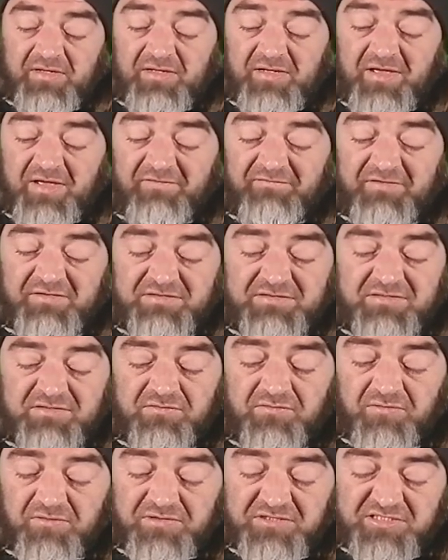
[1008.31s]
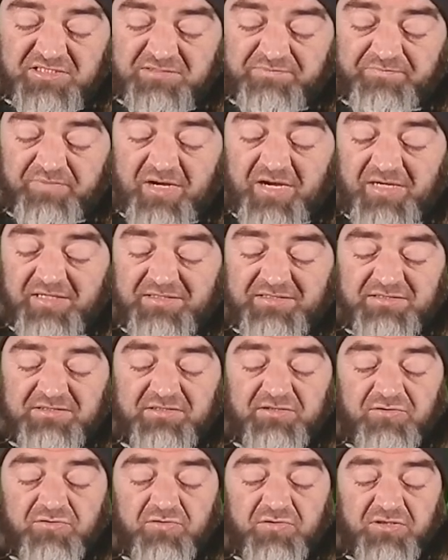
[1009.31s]
Love it. All the spikes,
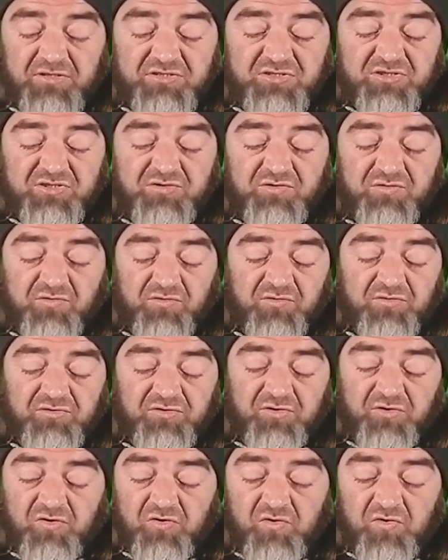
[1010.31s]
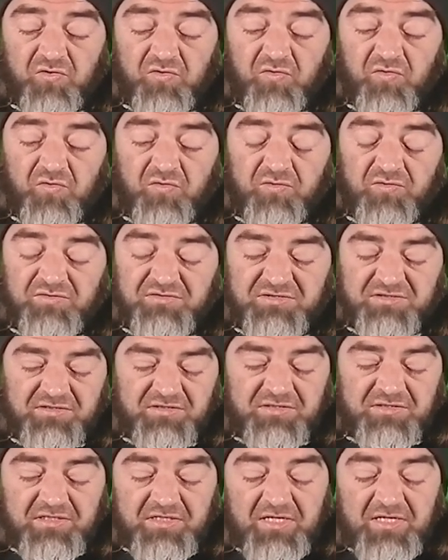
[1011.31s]
the crooked sword, the claws.